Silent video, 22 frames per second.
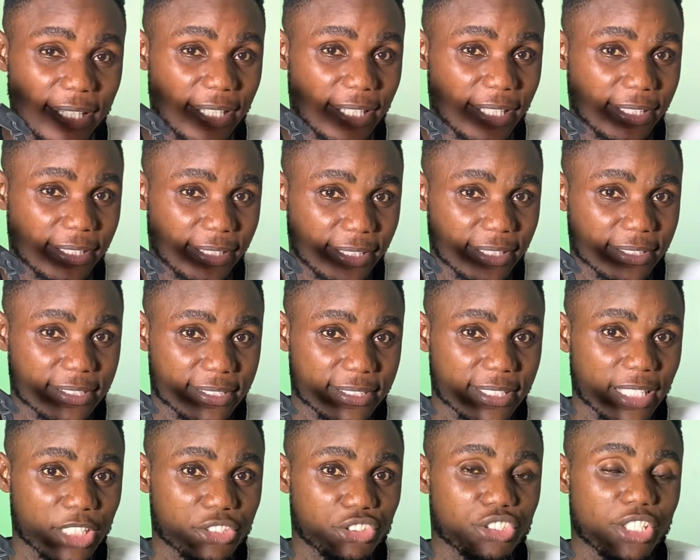This is
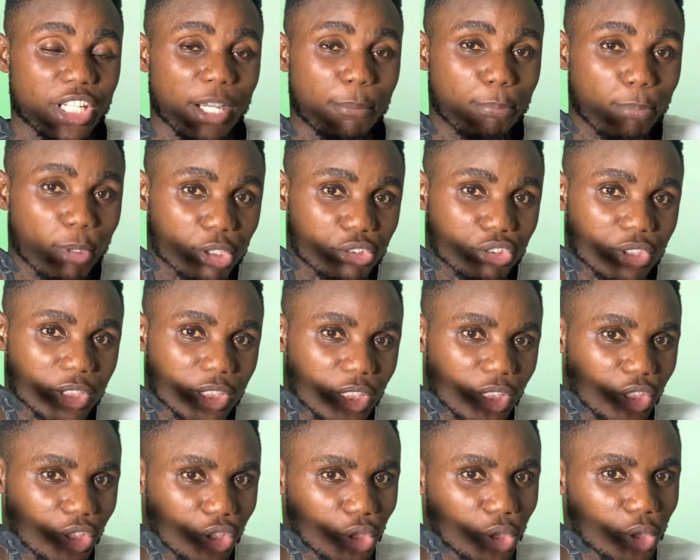actually a bordering
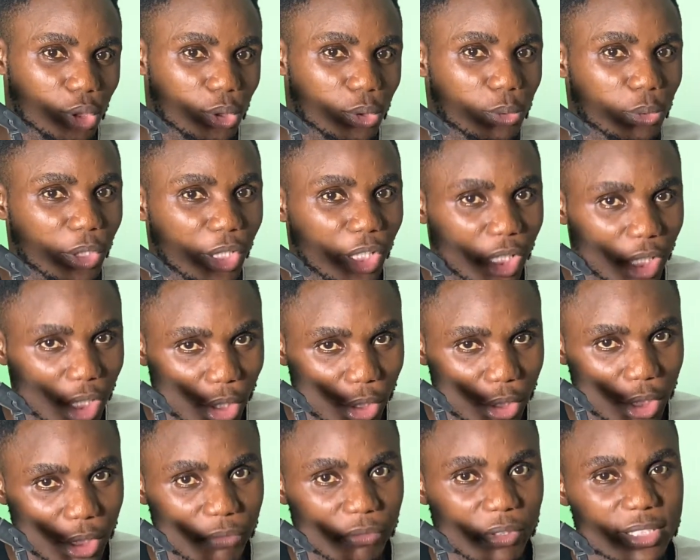issue in our
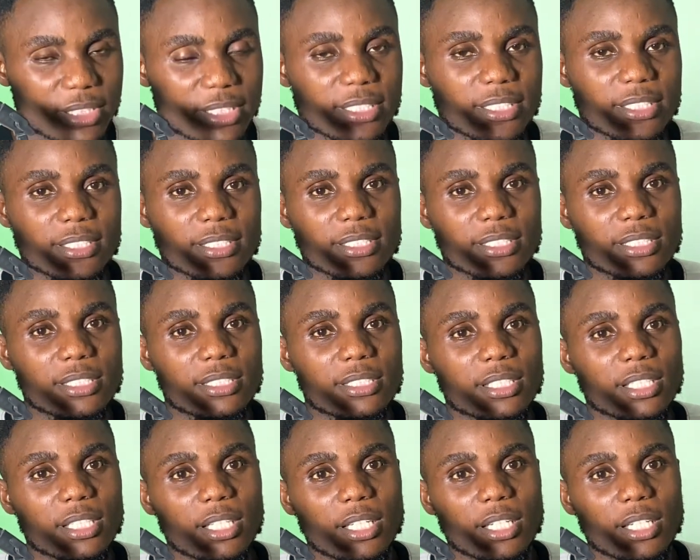universities,